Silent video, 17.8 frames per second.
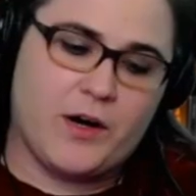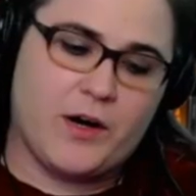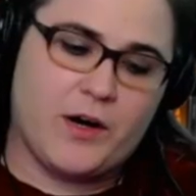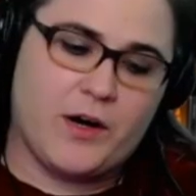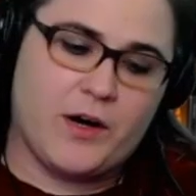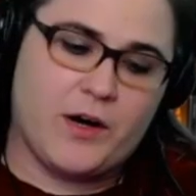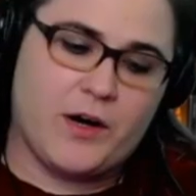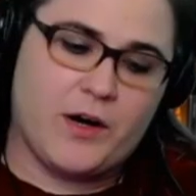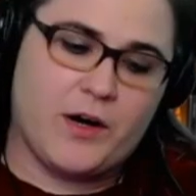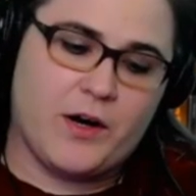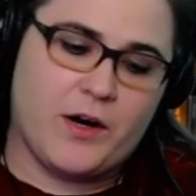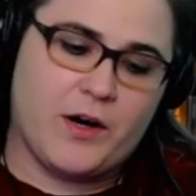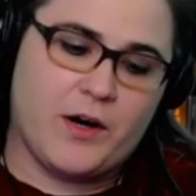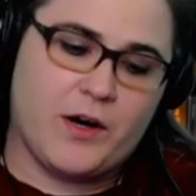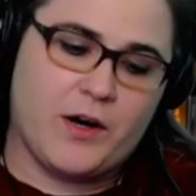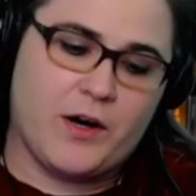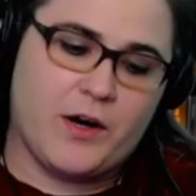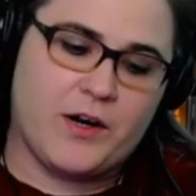And when
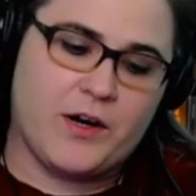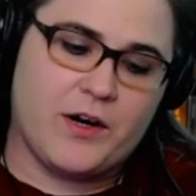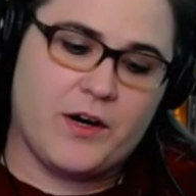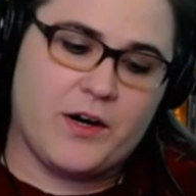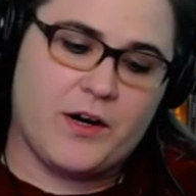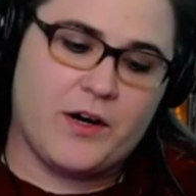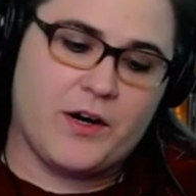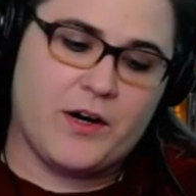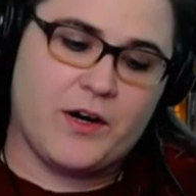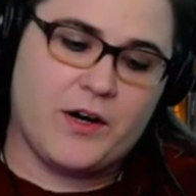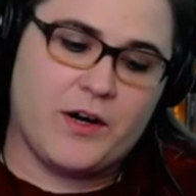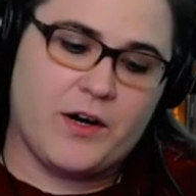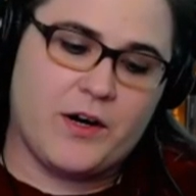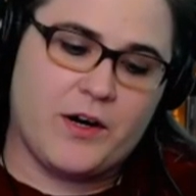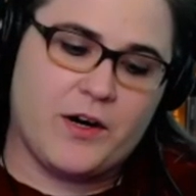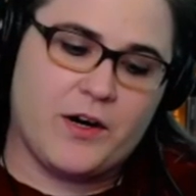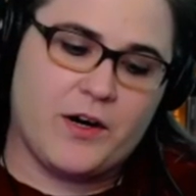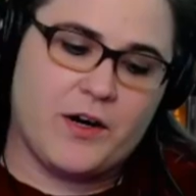he barked,
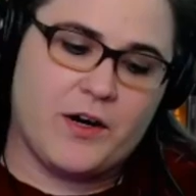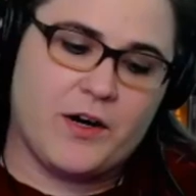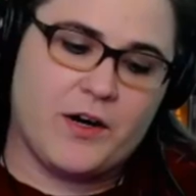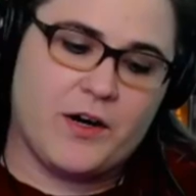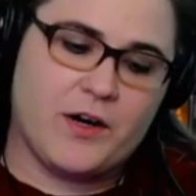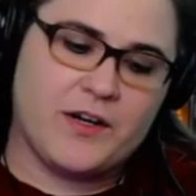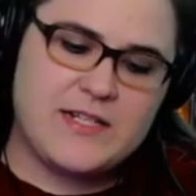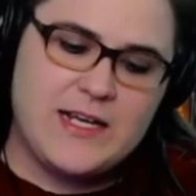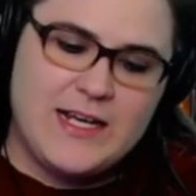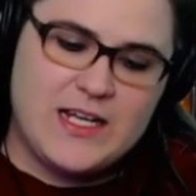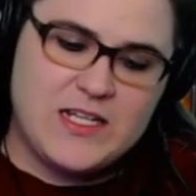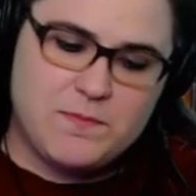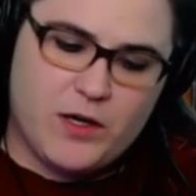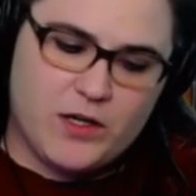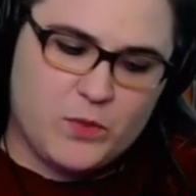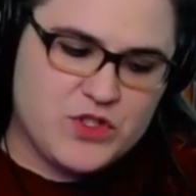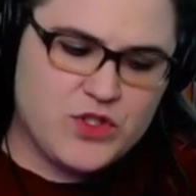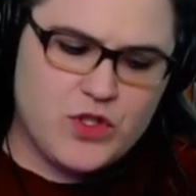his bark
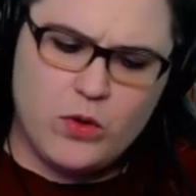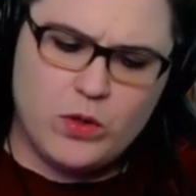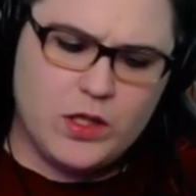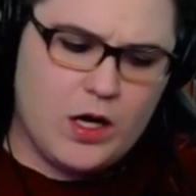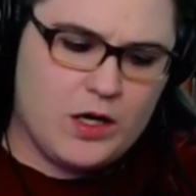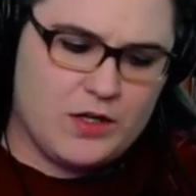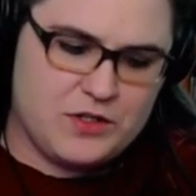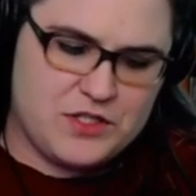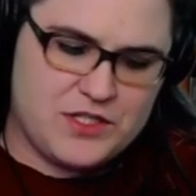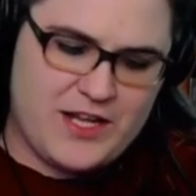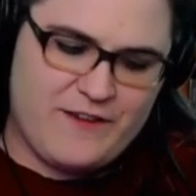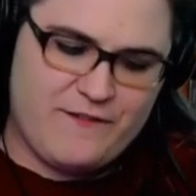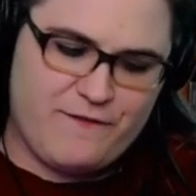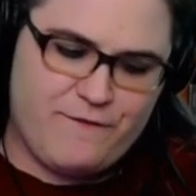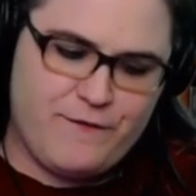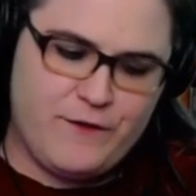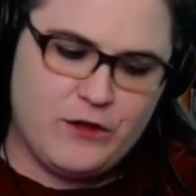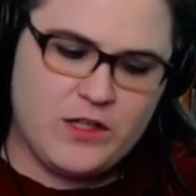was so
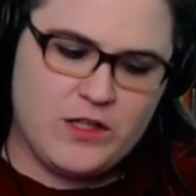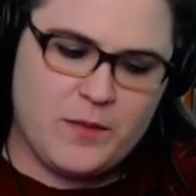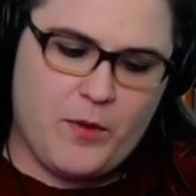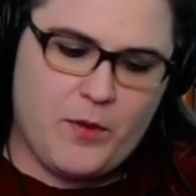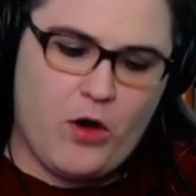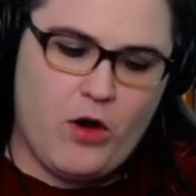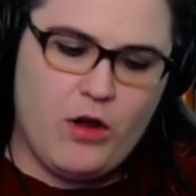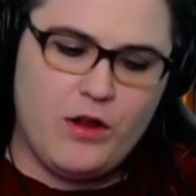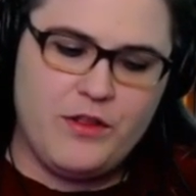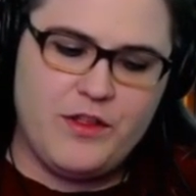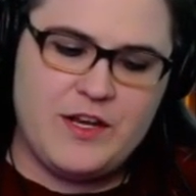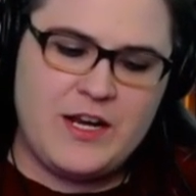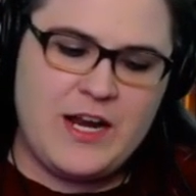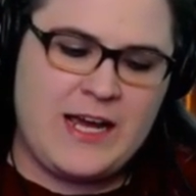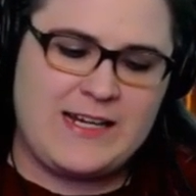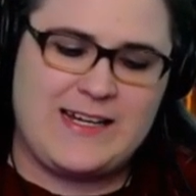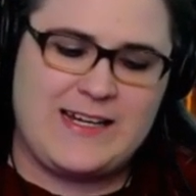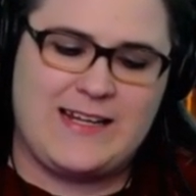large that it filled up
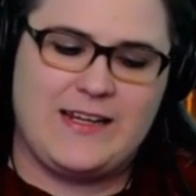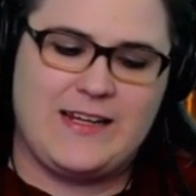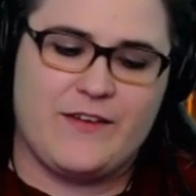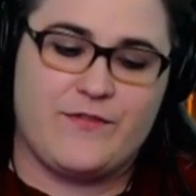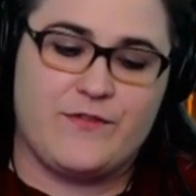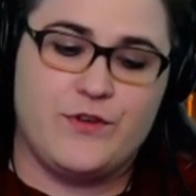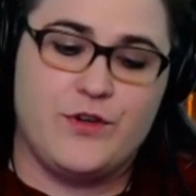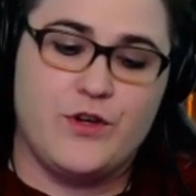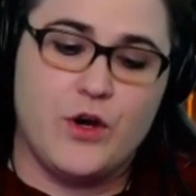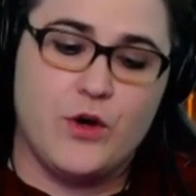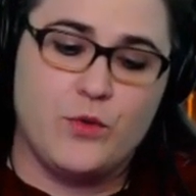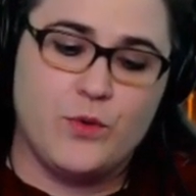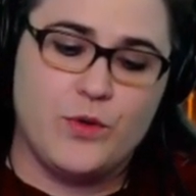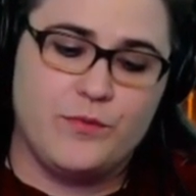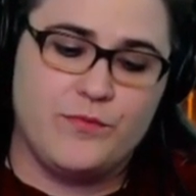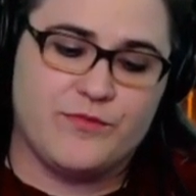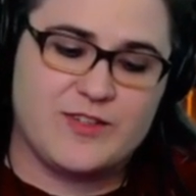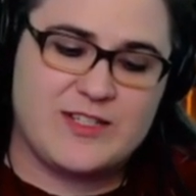all the night and left
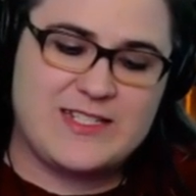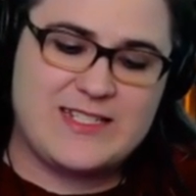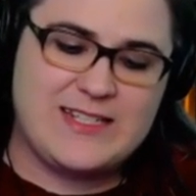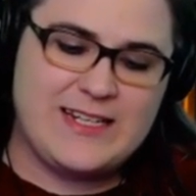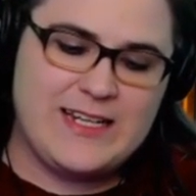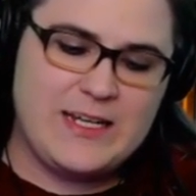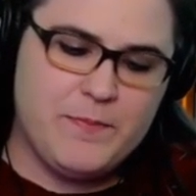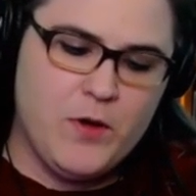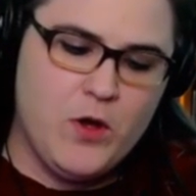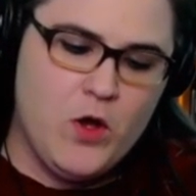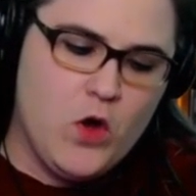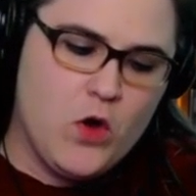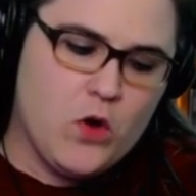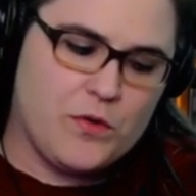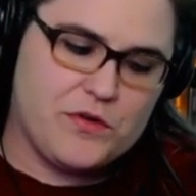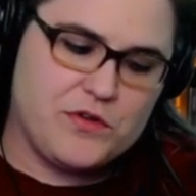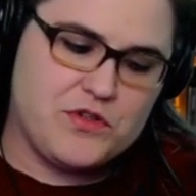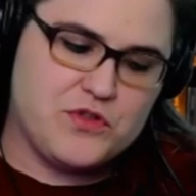no
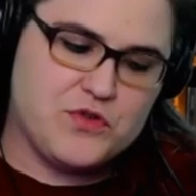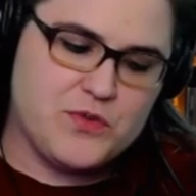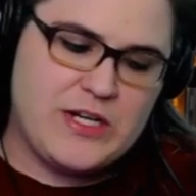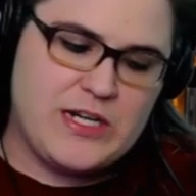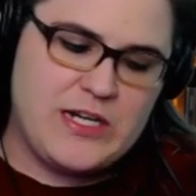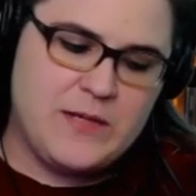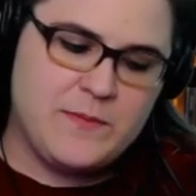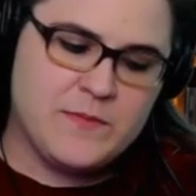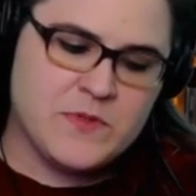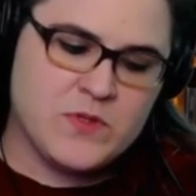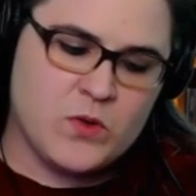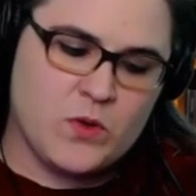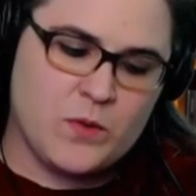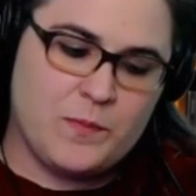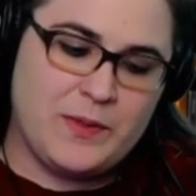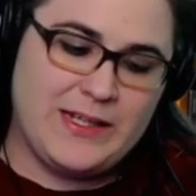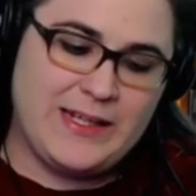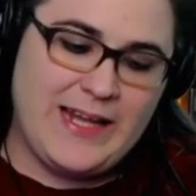dreams
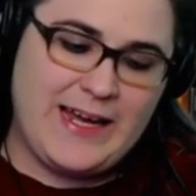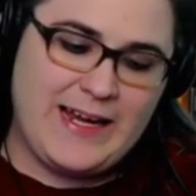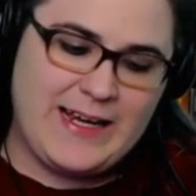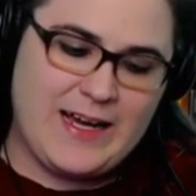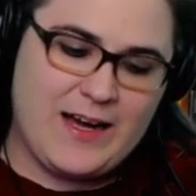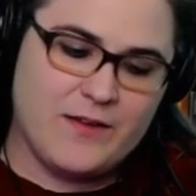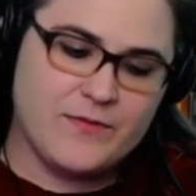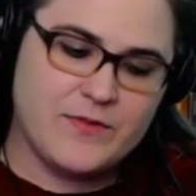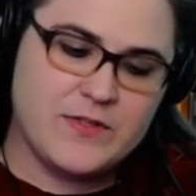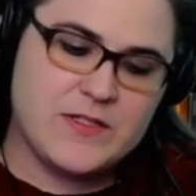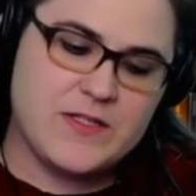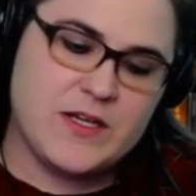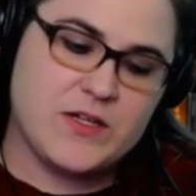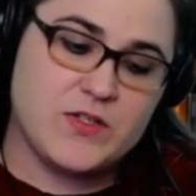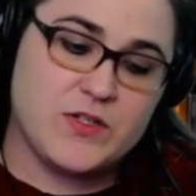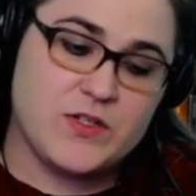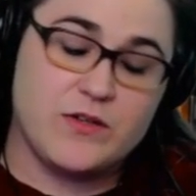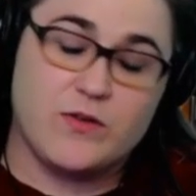or polite
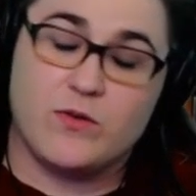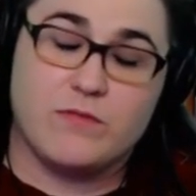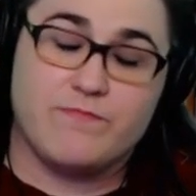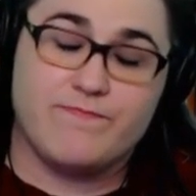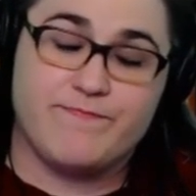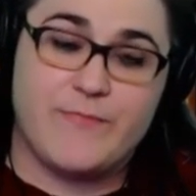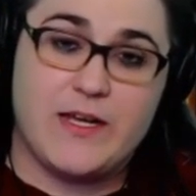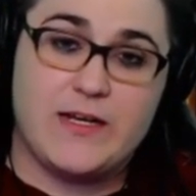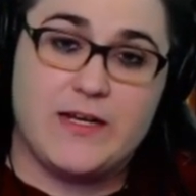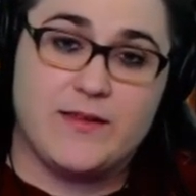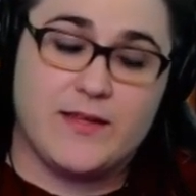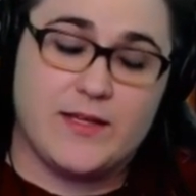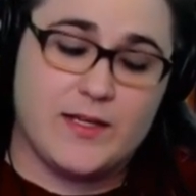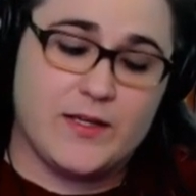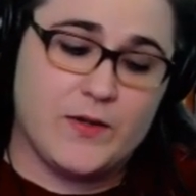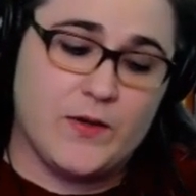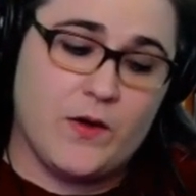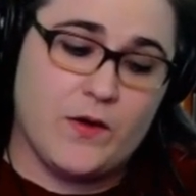conversation or
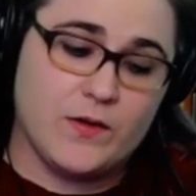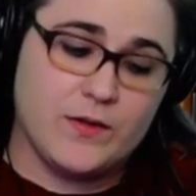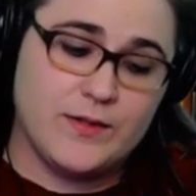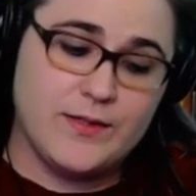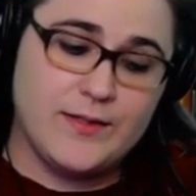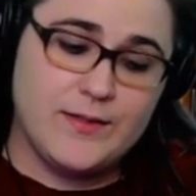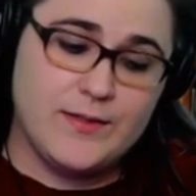anything at all.